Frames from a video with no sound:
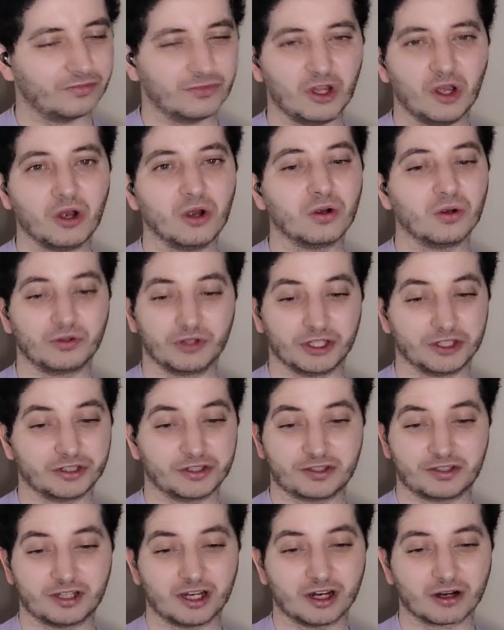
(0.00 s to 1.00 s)
No, they're
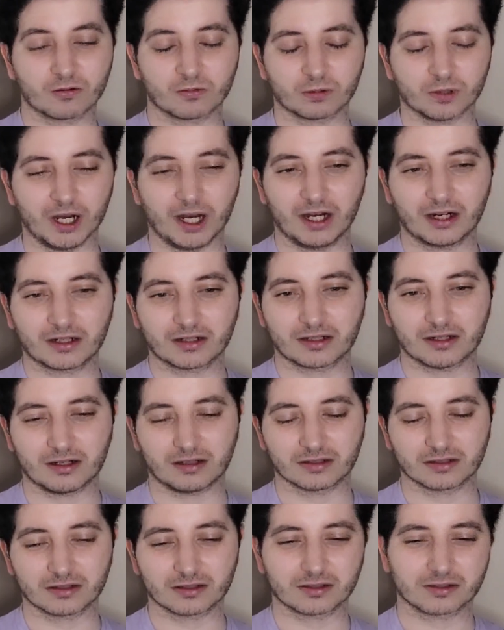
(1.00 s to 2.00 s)
just terrible
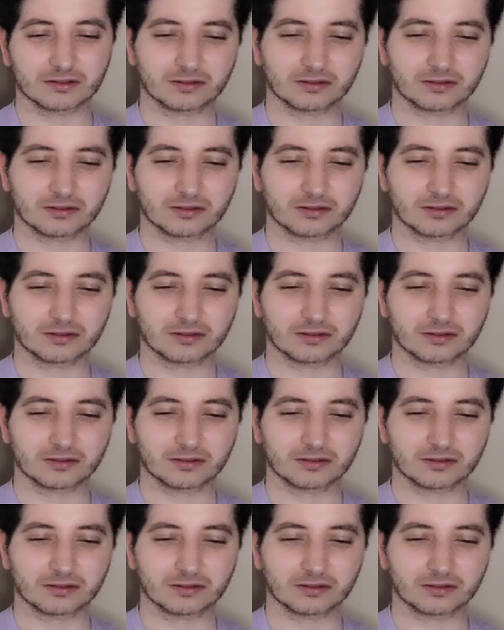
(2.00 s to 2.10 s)
actors.